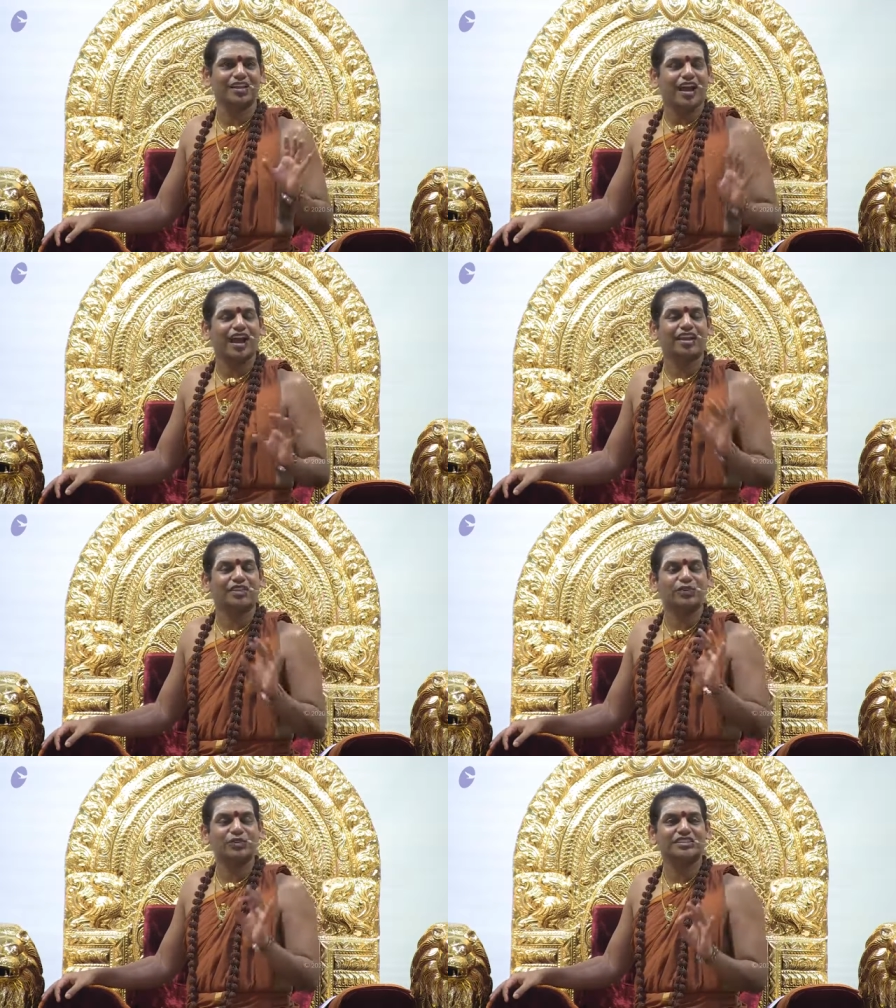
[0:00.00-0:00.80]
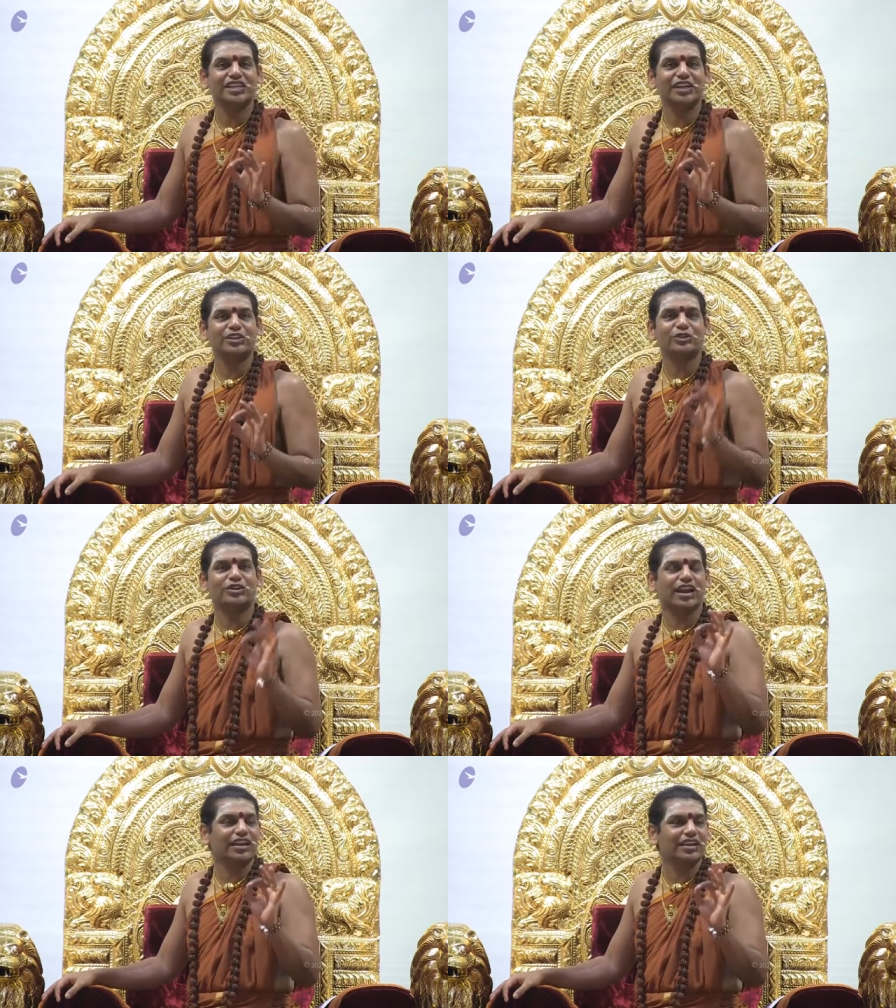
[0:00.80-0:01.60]
And if you decide to
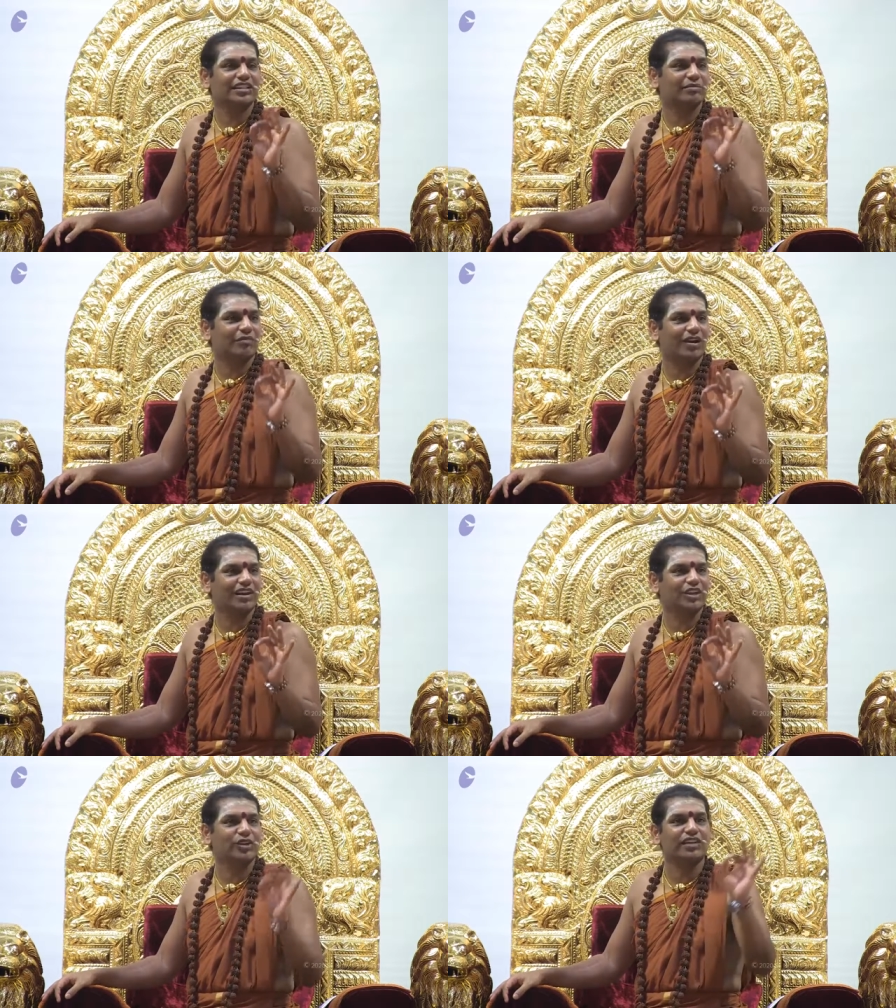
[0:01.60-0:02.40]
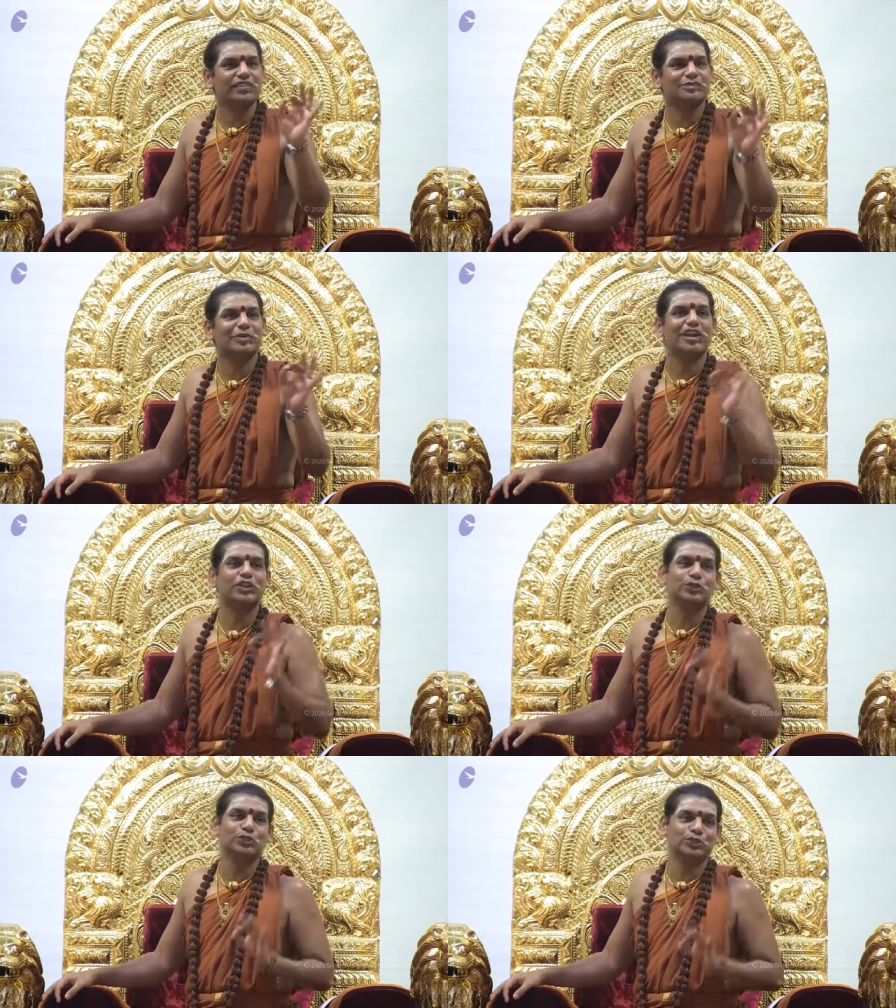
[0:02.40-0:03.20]
run in the morning, you always buy a
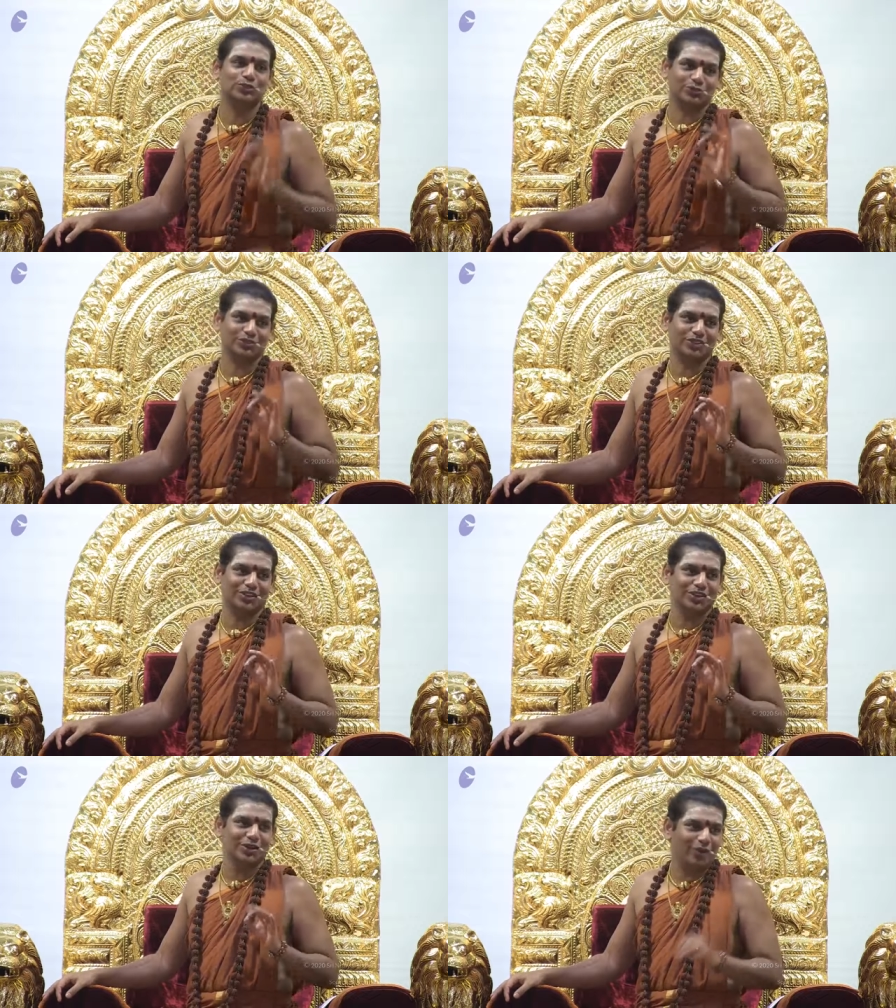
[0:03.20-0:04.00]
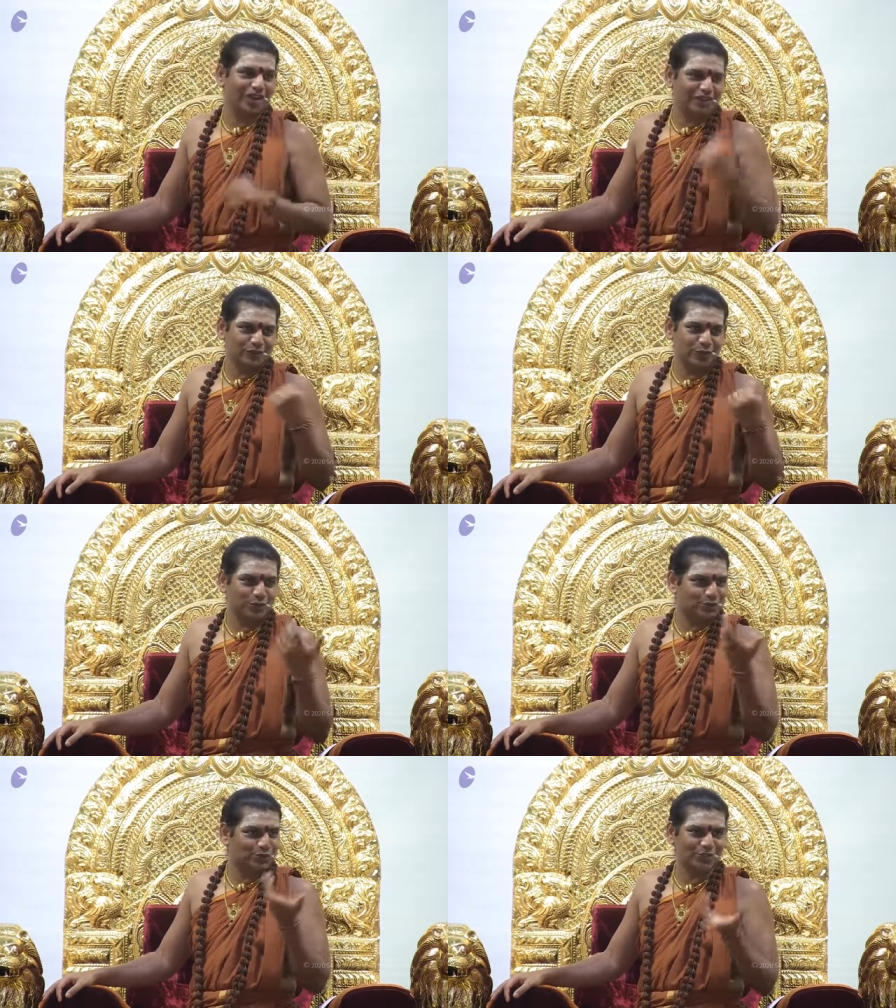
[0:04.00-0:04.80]
new shoe. Why? With old
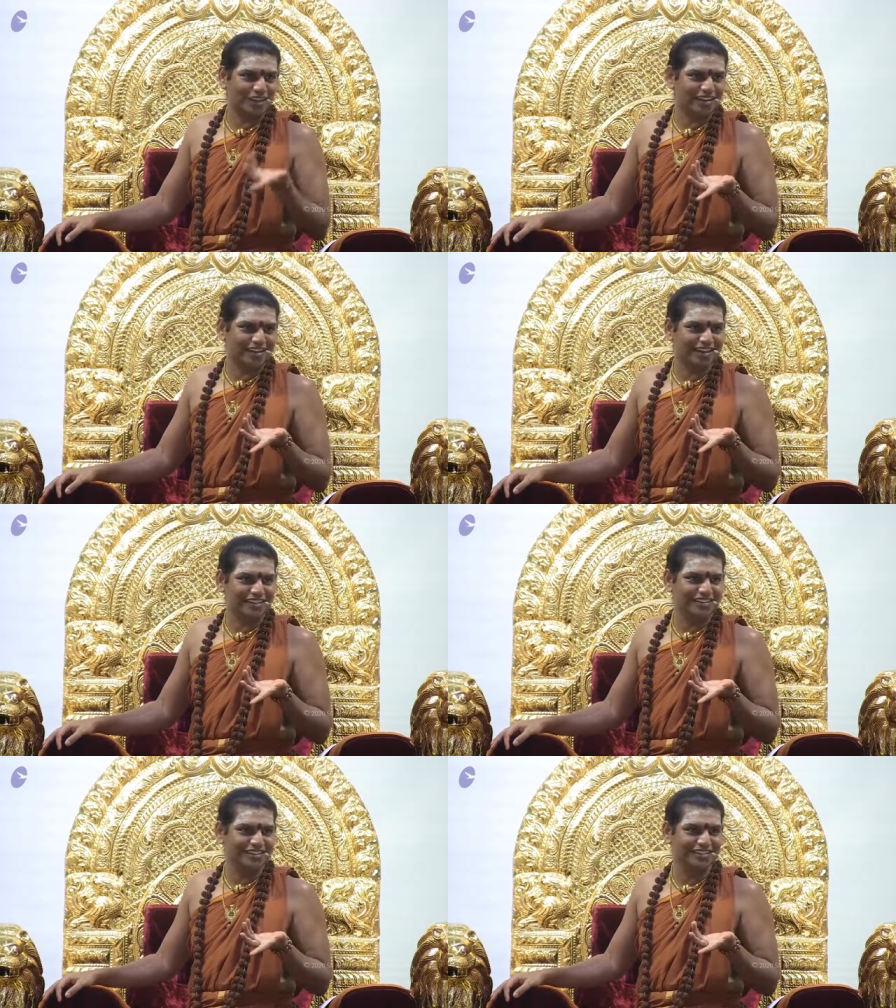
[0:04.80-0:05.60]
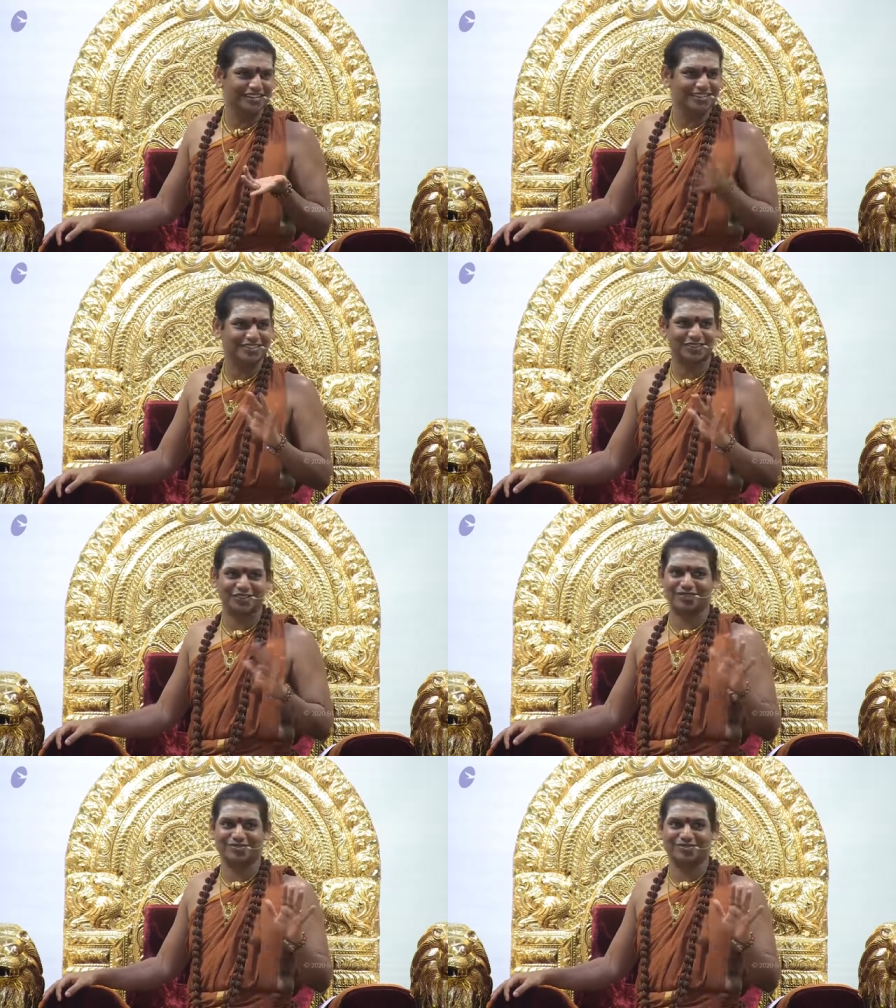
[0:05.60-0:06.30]
shoes you can't run? No.